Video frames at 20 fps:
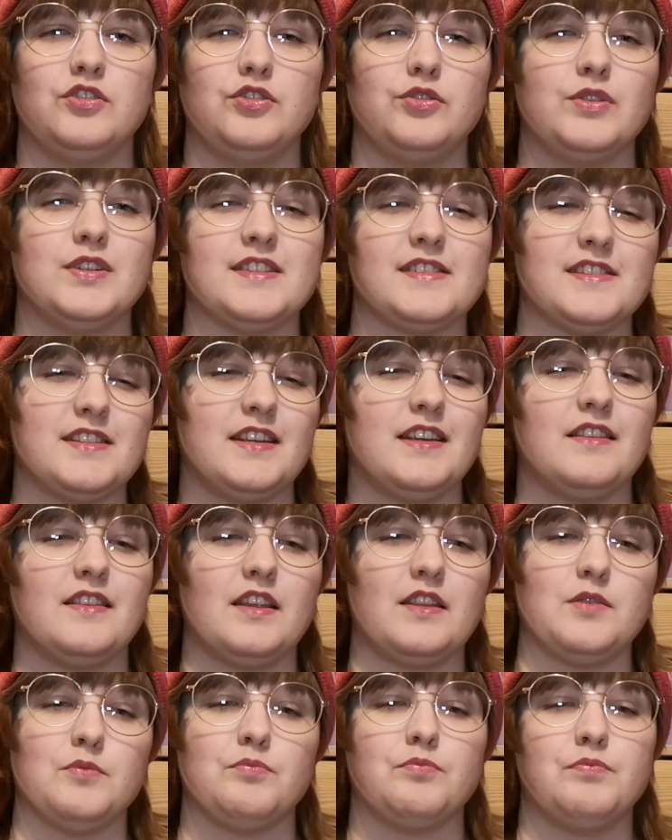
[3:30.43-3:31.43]
you can see
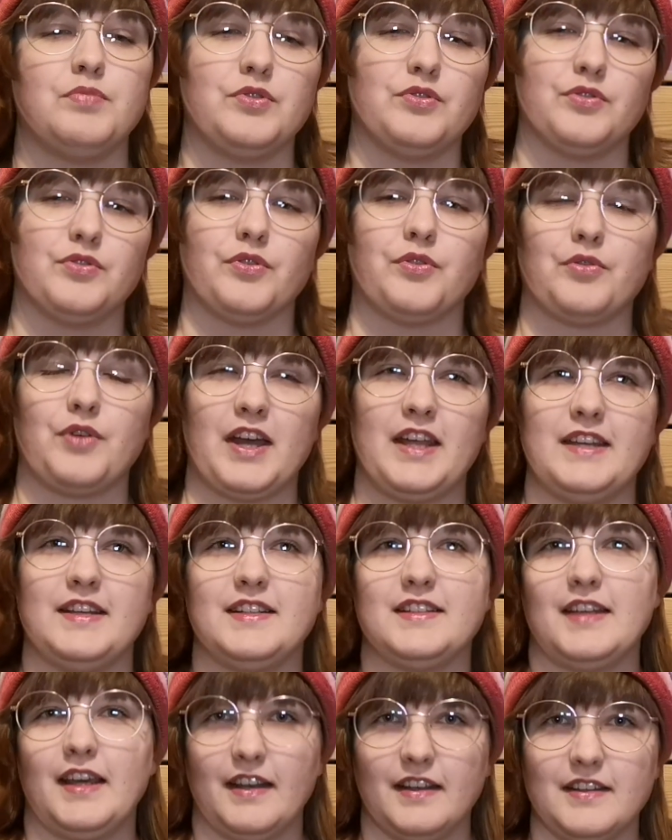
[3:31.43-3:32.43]
that the
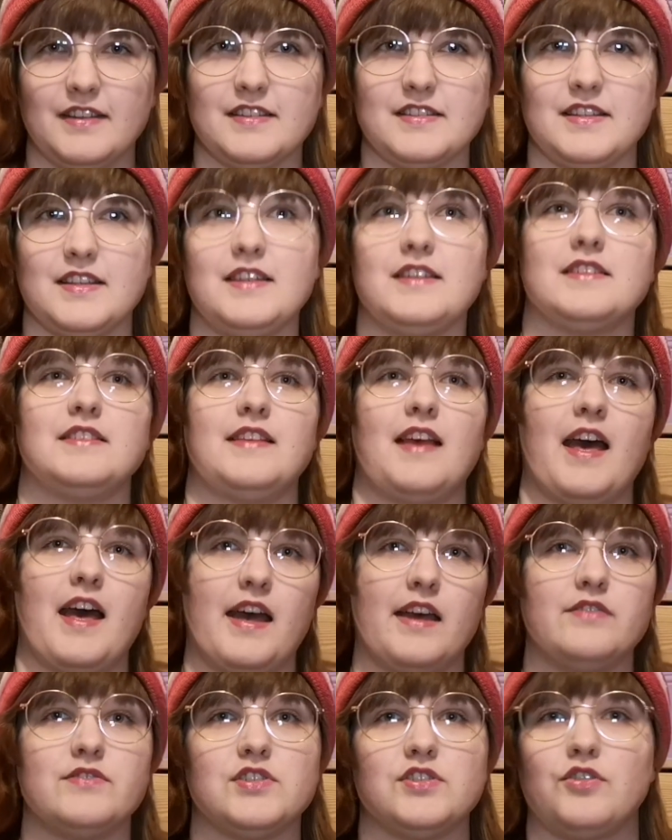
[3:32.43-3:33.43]
bureaucratic tendencies
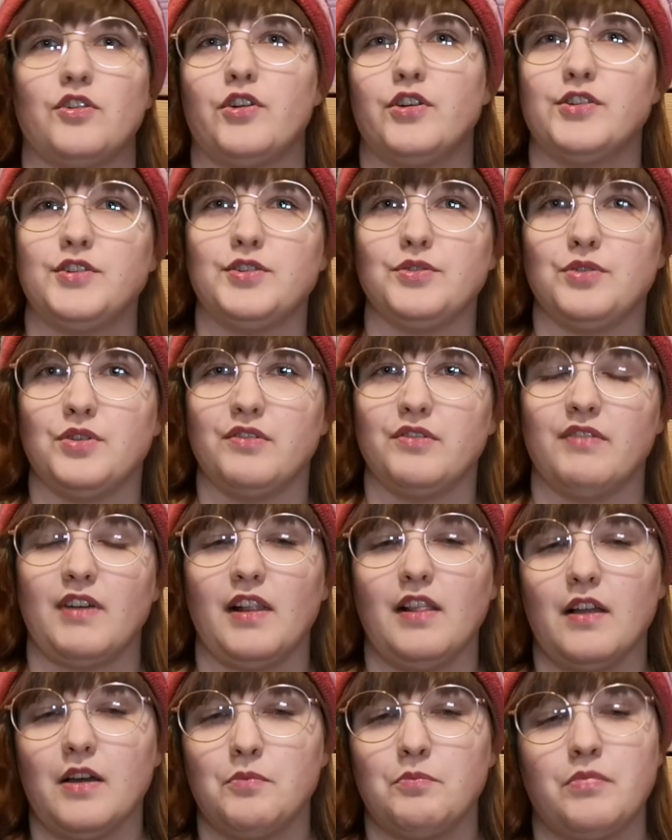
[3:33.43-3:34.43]
have started to
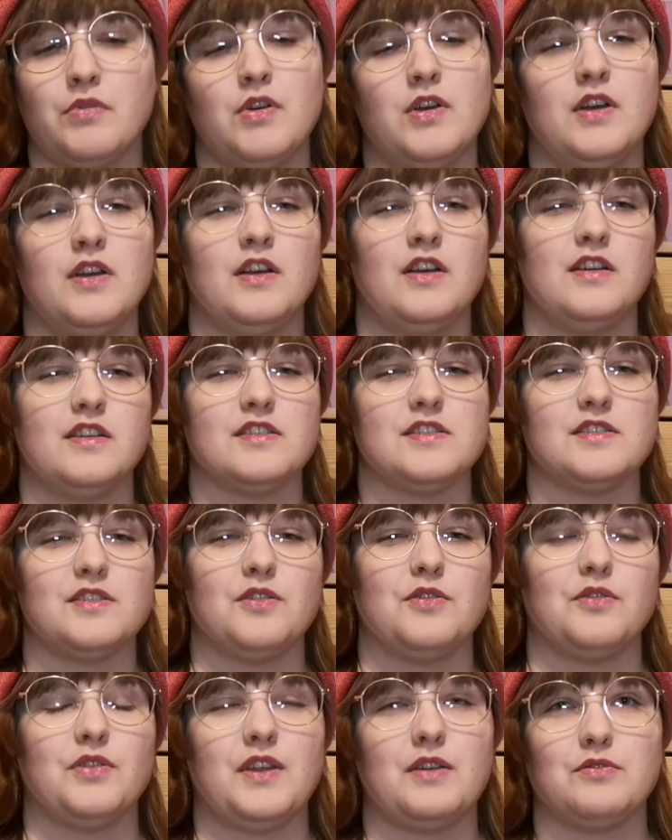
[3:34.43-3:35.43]
develop.
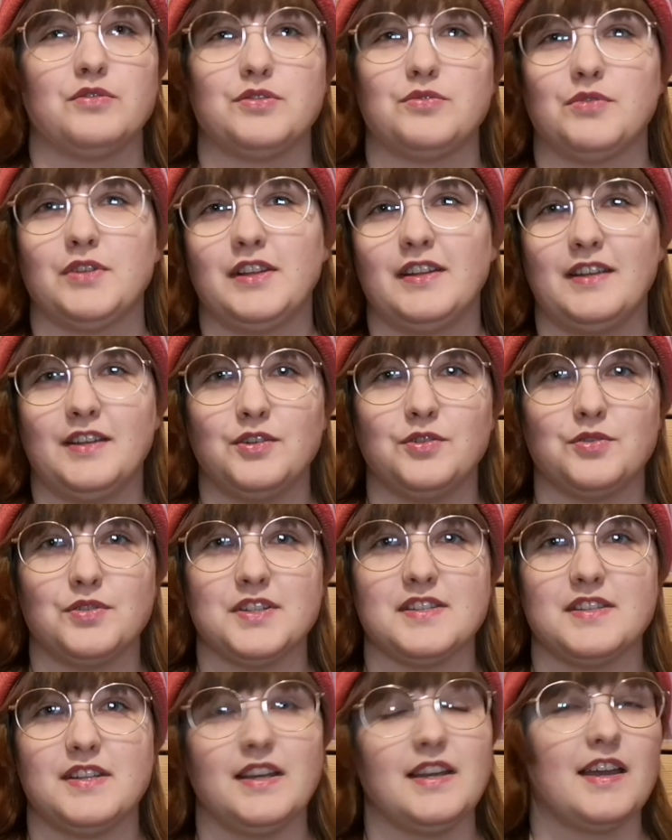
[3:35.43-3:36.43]
So that was really
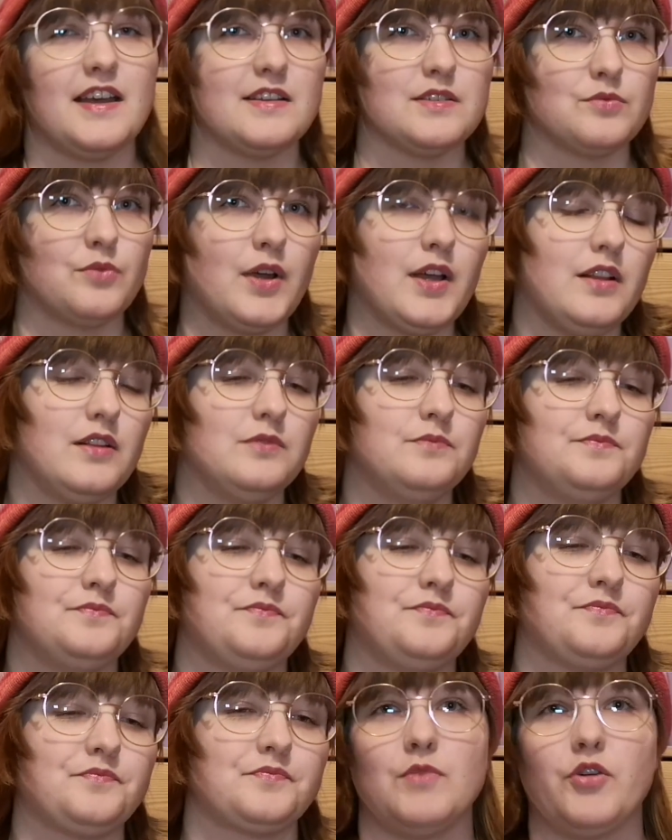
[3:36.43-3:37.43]
interesting as well.
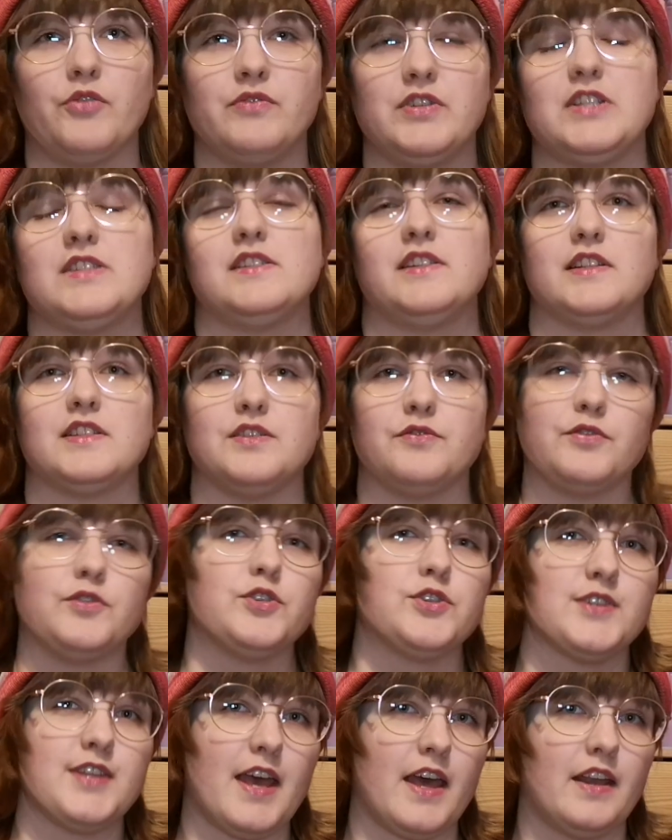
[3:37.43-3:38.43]
Obviously, it's a
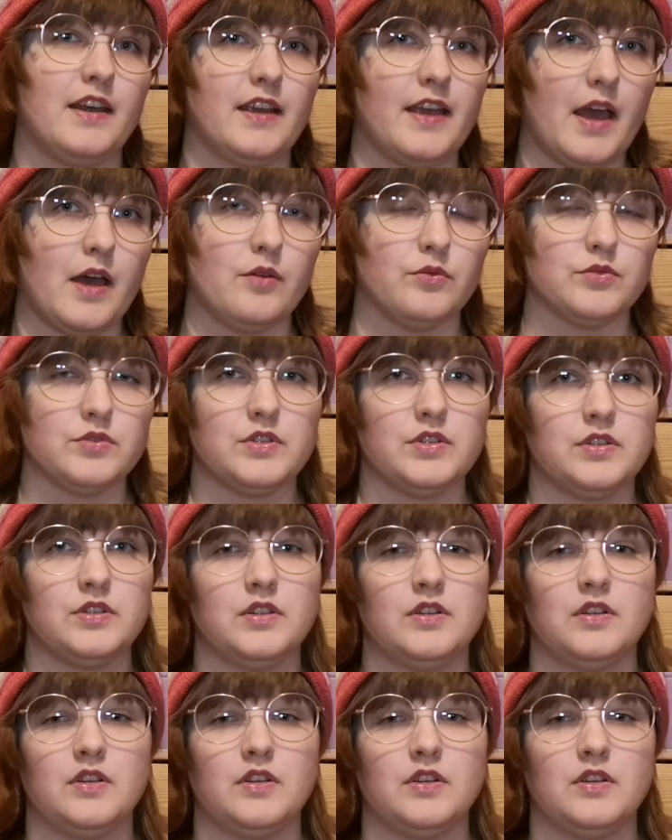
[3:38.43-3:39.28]
first-hand account.